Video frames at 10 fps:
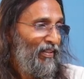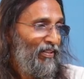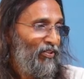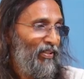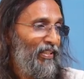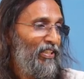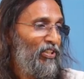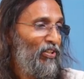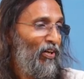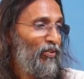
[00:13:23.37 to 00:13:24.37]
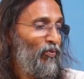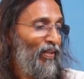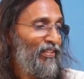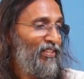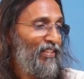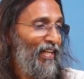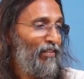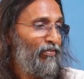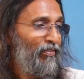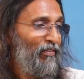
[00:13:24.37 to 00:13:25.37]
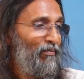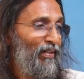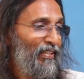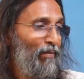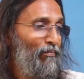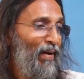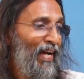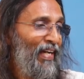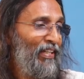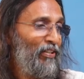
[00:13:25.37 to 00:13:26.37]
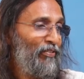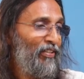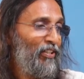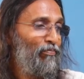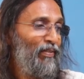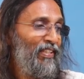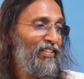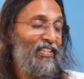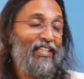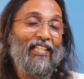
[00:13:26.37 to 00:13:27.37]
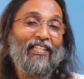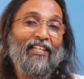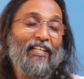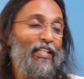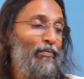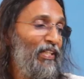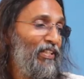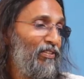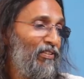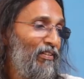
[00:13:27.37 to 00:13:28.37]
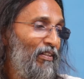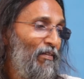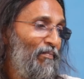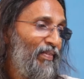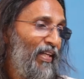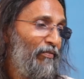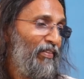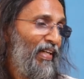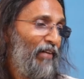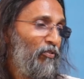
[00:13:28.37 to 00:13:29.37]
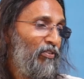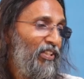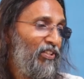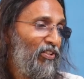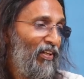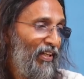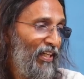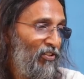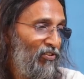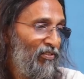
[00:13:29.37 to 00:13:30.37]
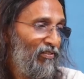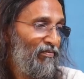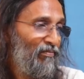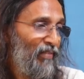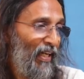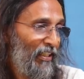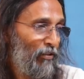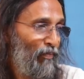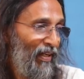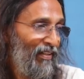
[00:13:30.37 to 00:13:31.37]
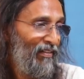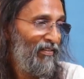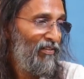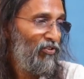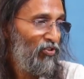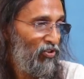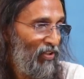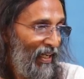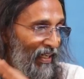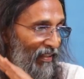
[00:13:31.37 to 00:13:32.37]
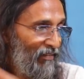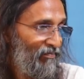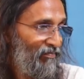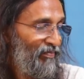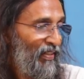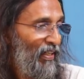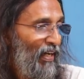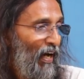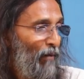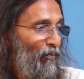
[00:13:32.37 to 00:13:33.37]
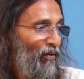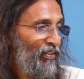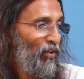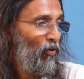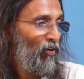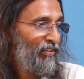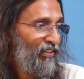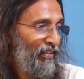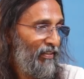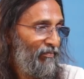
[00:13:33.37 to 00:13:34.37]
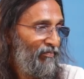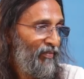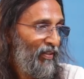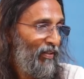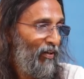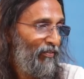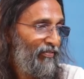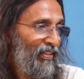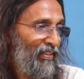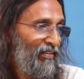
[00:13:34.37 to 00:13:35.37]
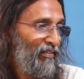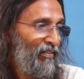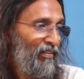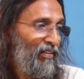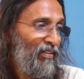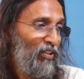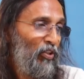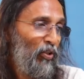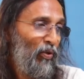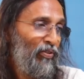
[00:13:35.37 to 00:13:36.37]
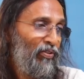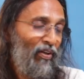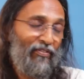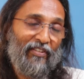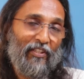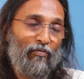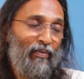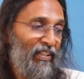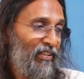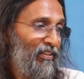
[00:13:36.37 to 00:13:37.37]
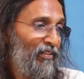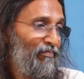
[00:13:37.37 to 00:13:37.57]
So it is not oneself, but the band of the Spirit's inner enemies that we have to discourage, expel, slay upon the altar of the growth of the Spirit.